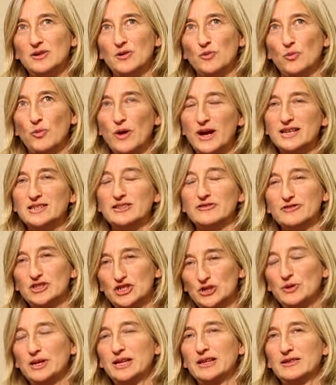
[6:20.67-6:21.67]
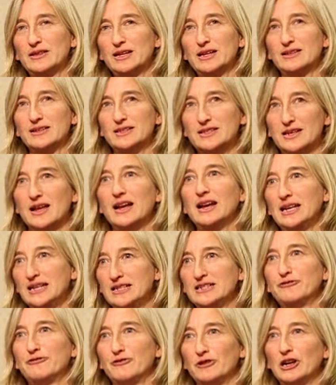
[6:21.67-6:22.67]
ways of doing things slightly
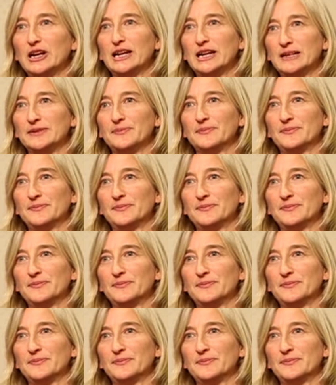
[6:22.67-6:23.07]
differently.